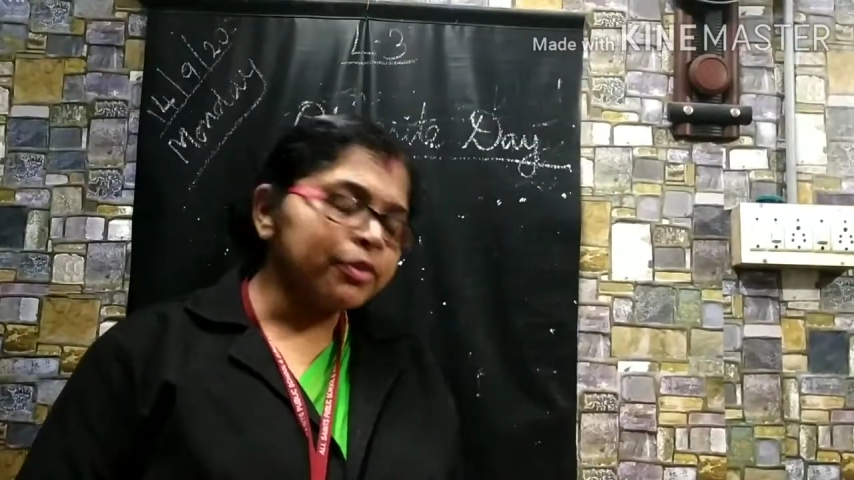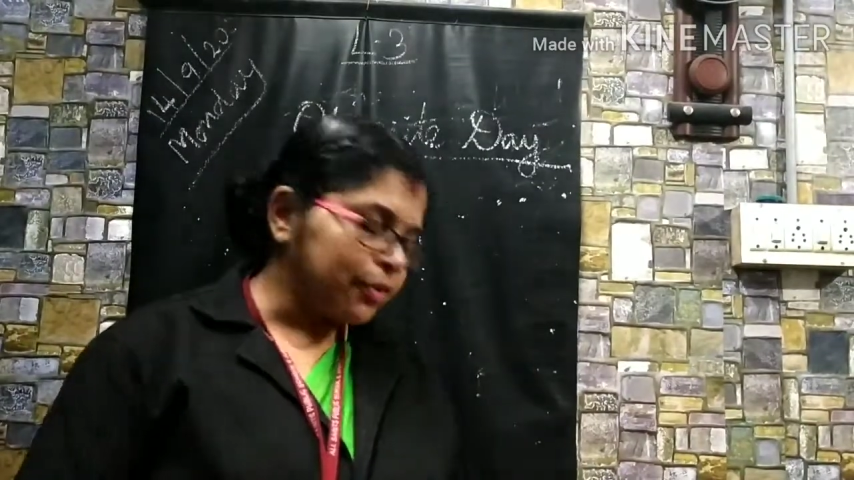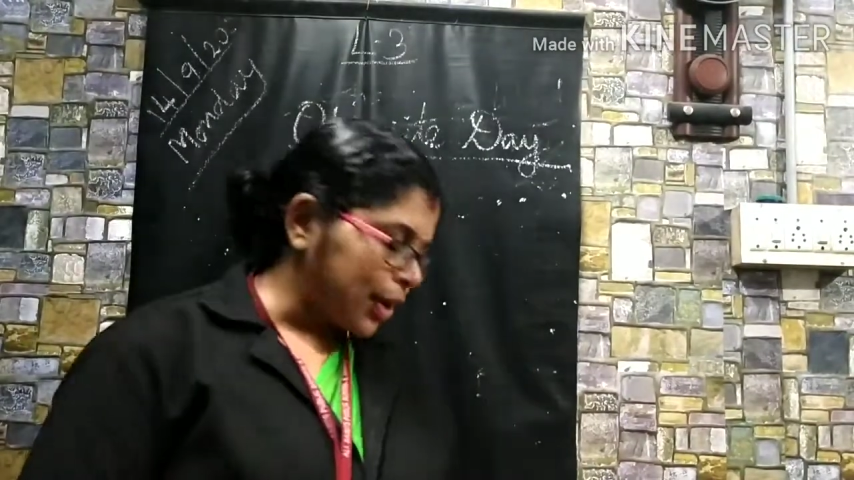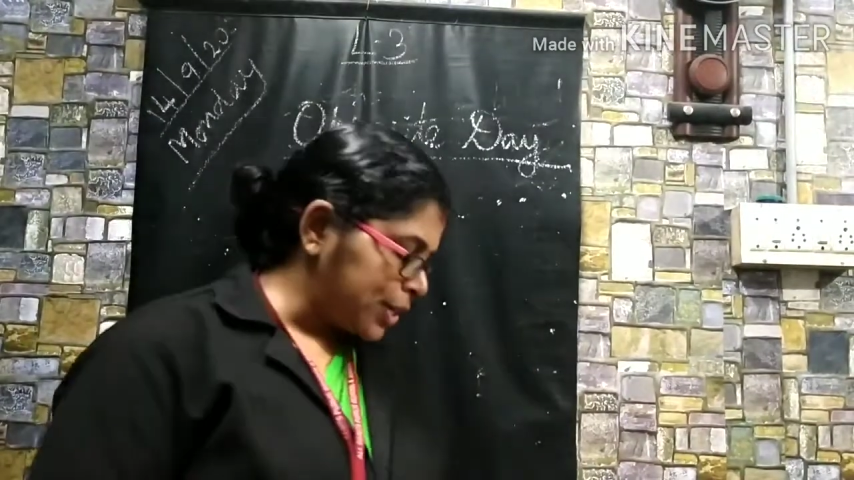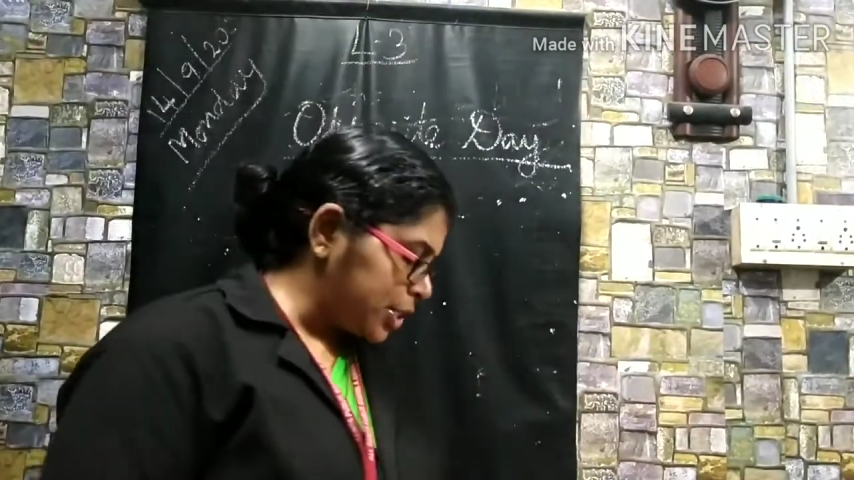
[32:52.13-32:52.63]

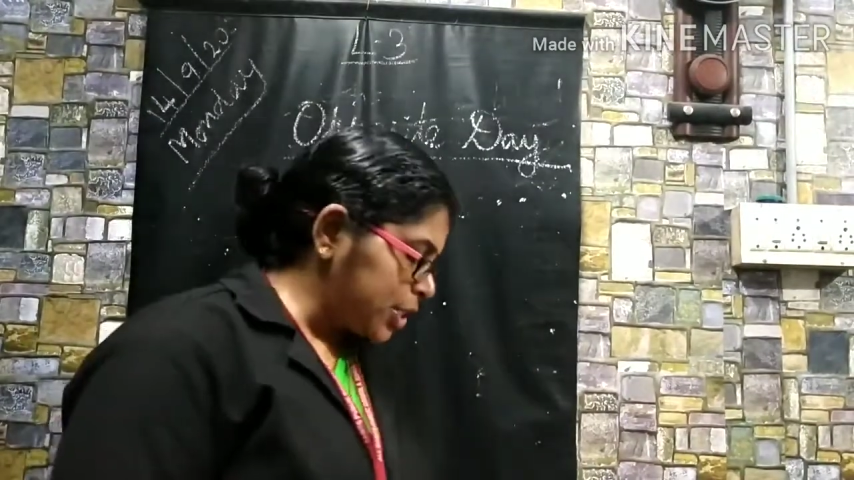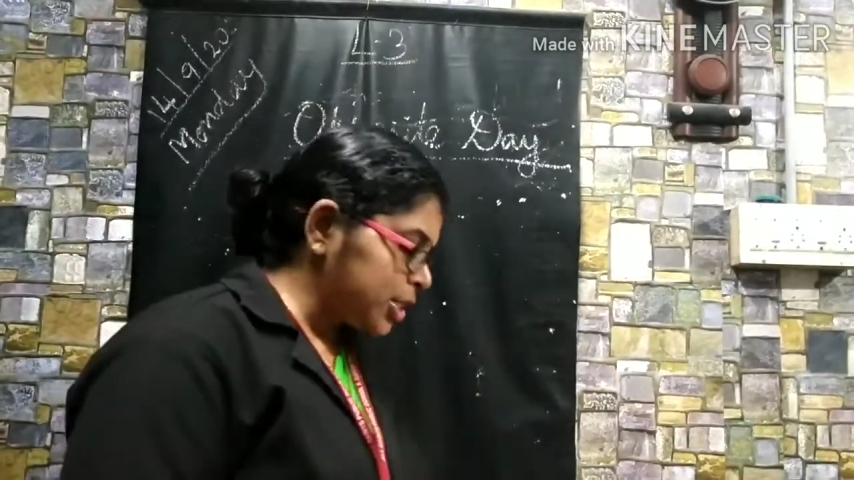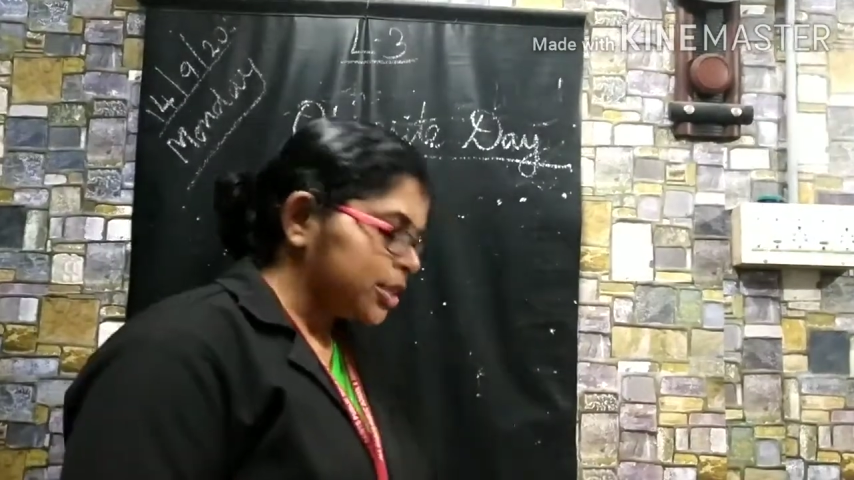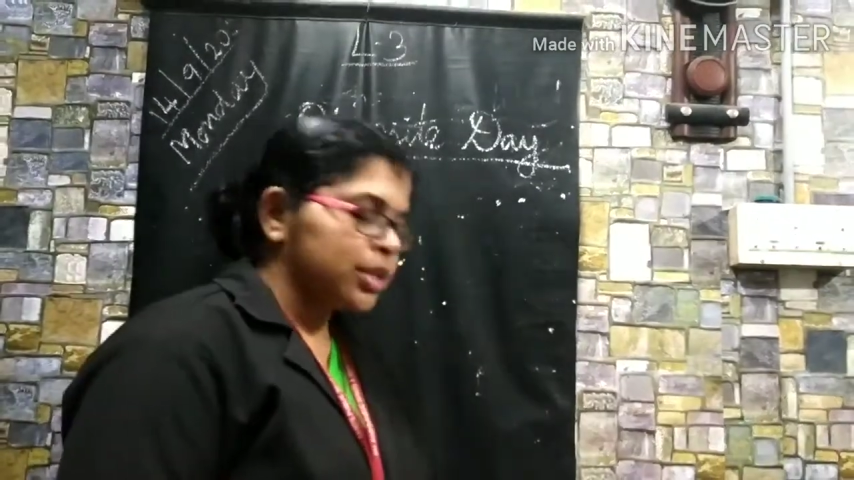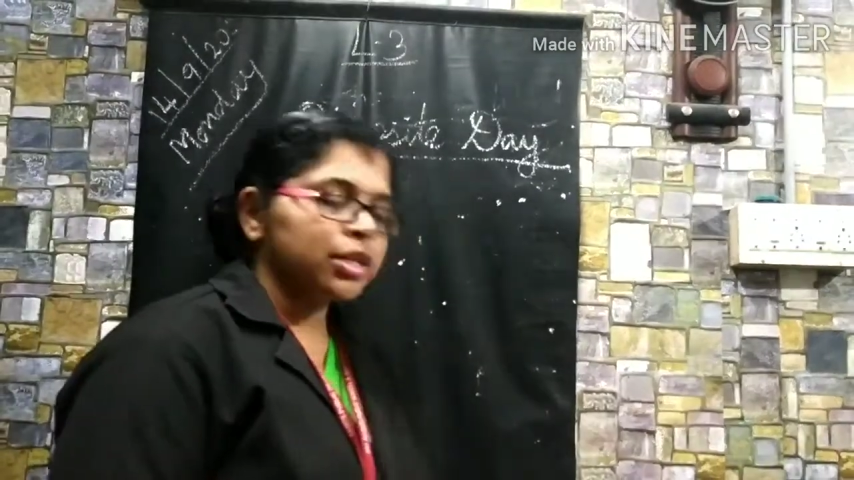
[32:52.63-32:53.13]
write
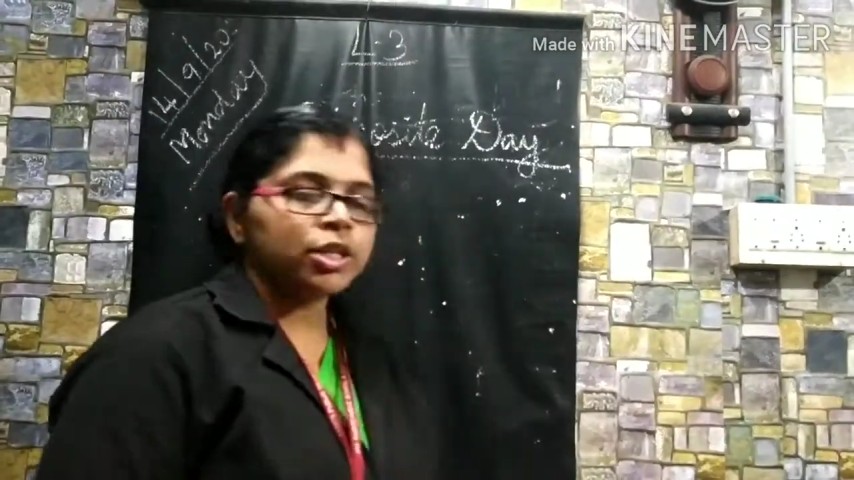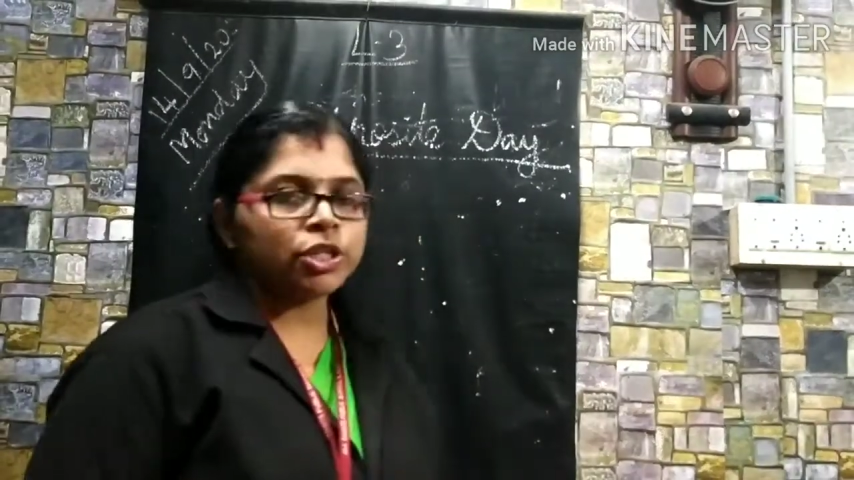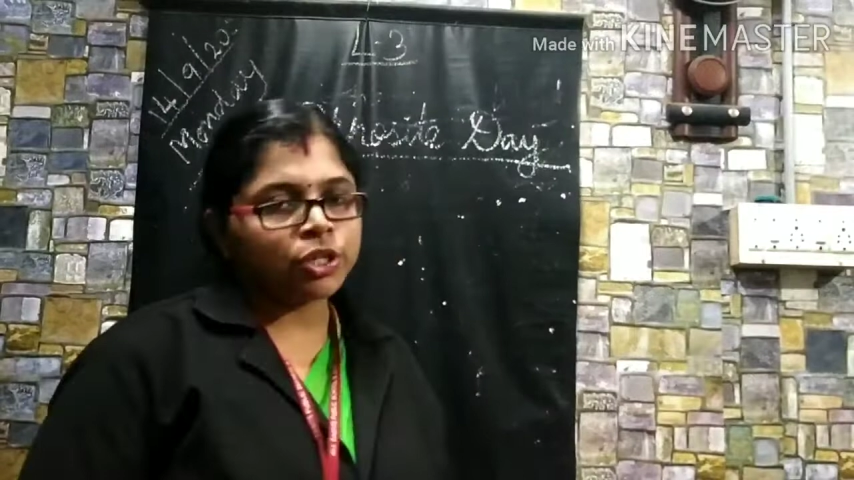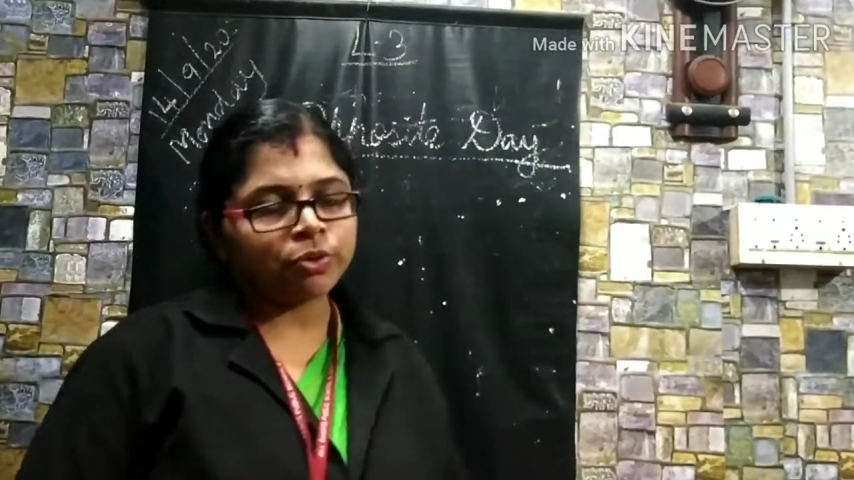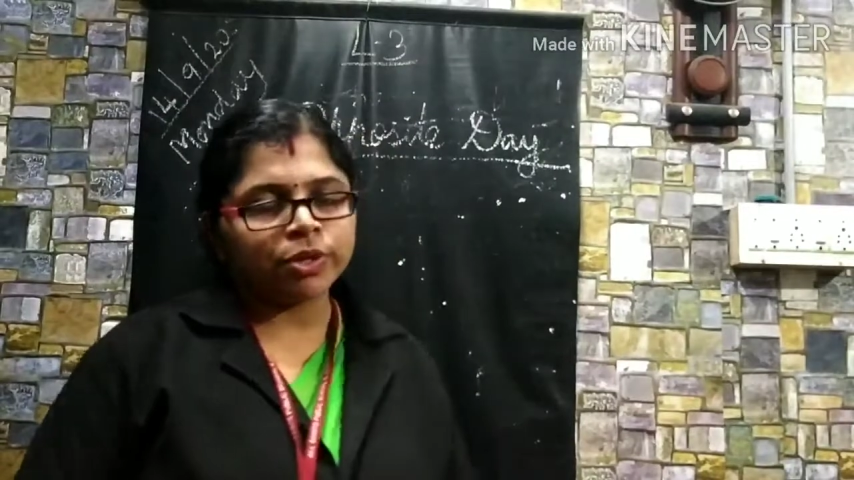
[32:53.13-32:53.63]
it
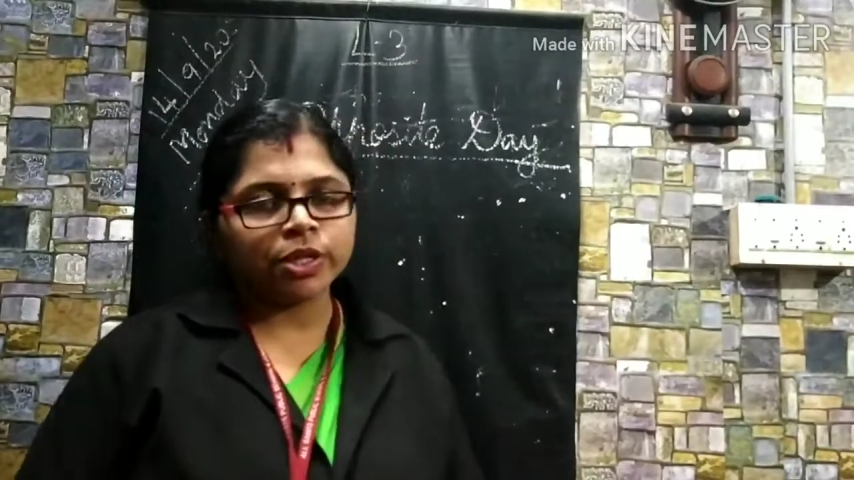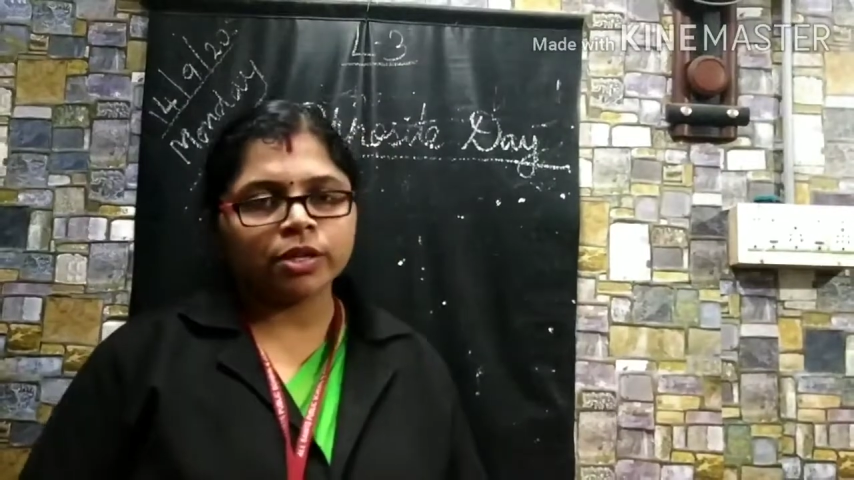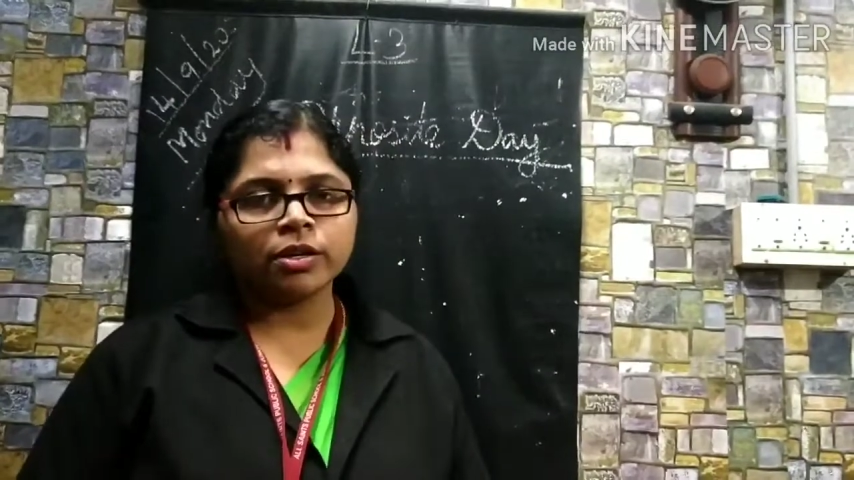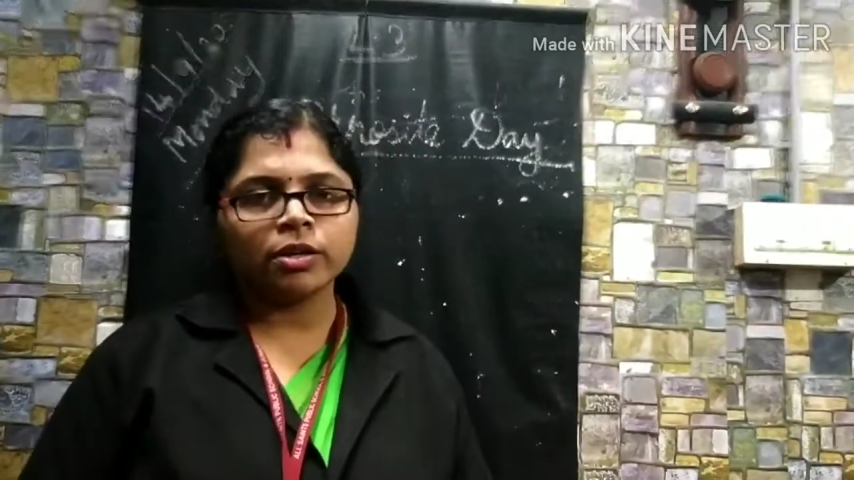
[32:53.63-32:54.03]
down here.